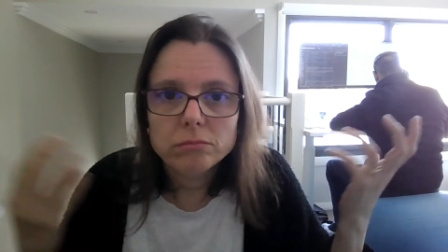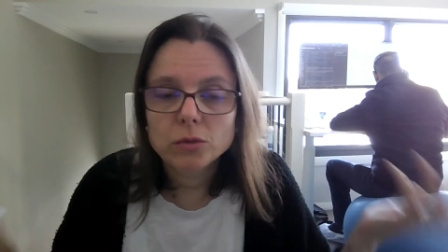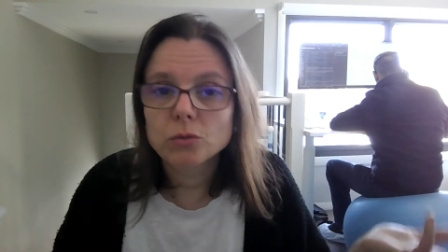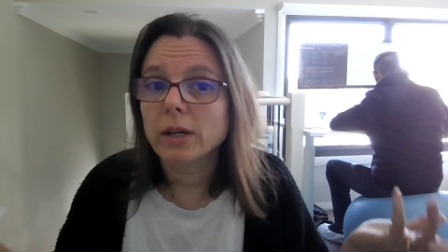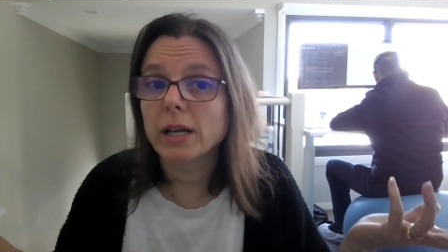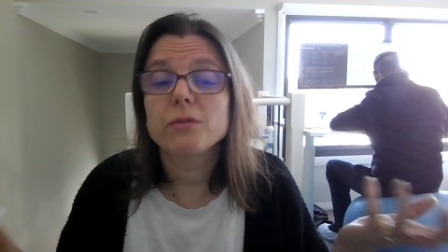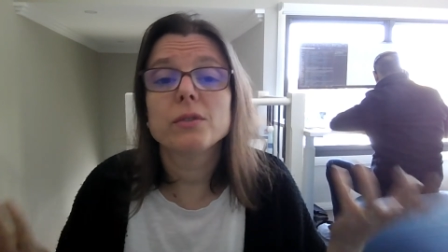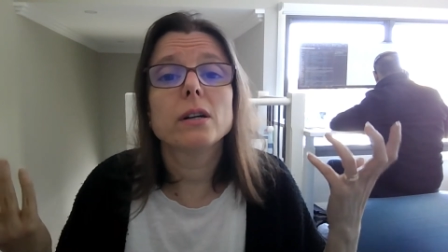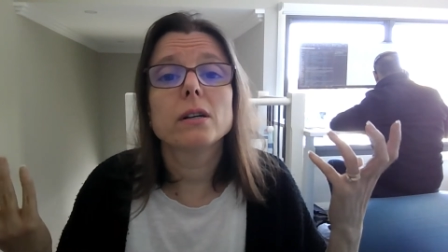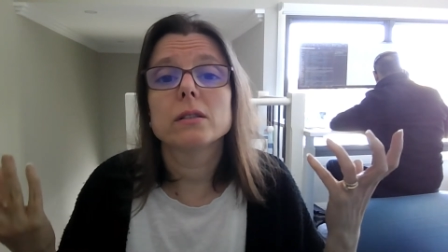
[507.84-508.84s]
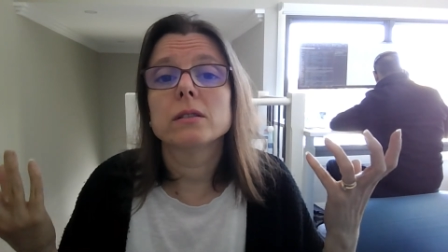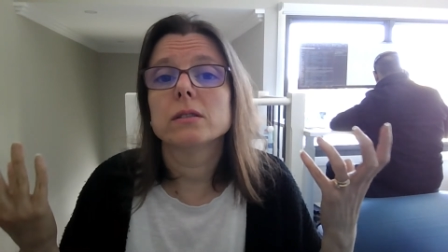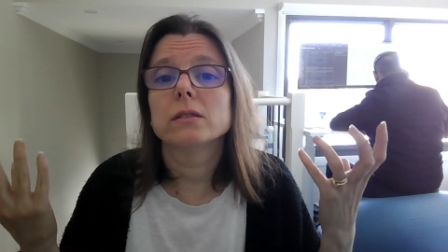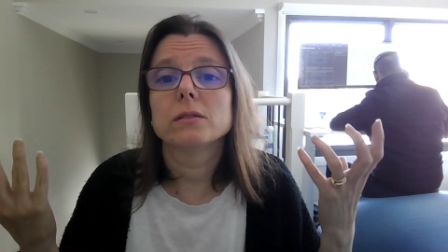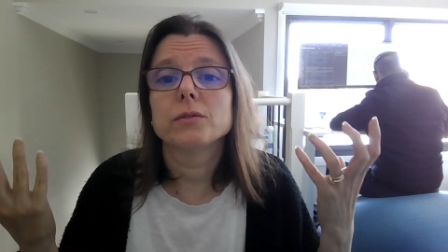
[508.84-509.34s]
whatever
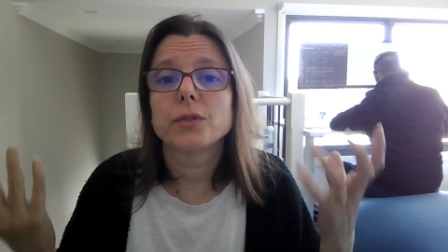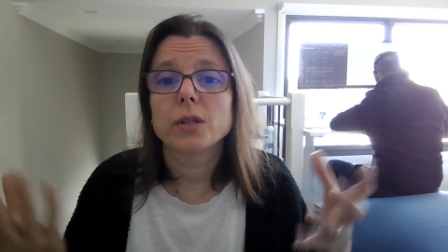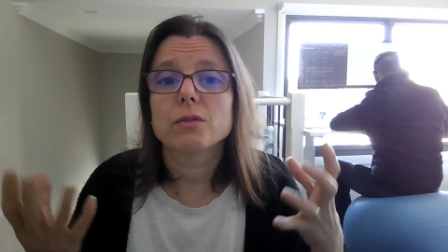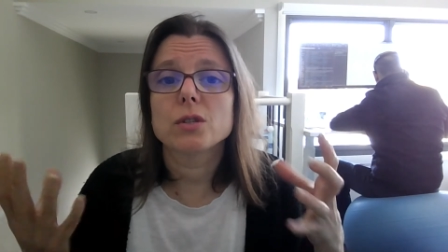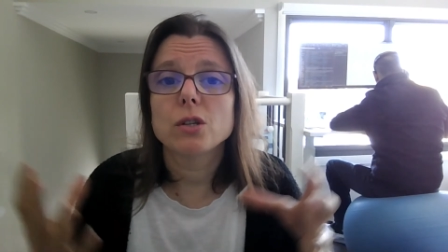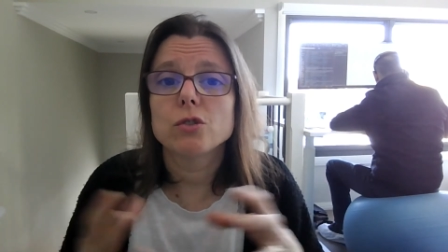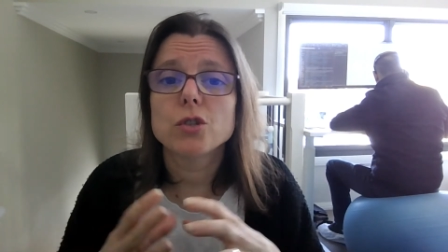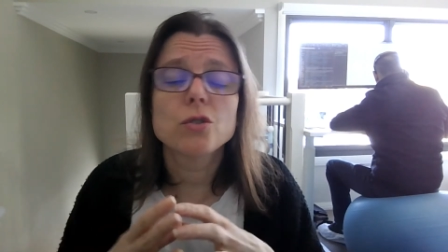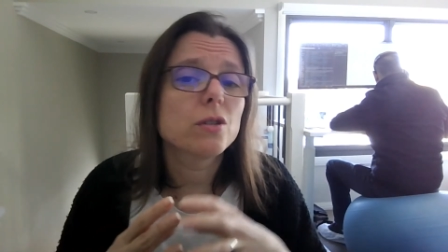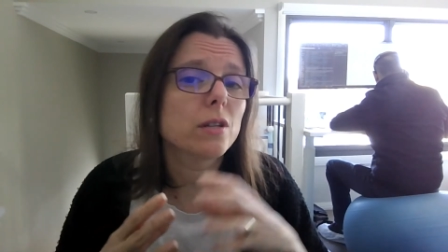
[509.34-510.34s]
frequency you choose,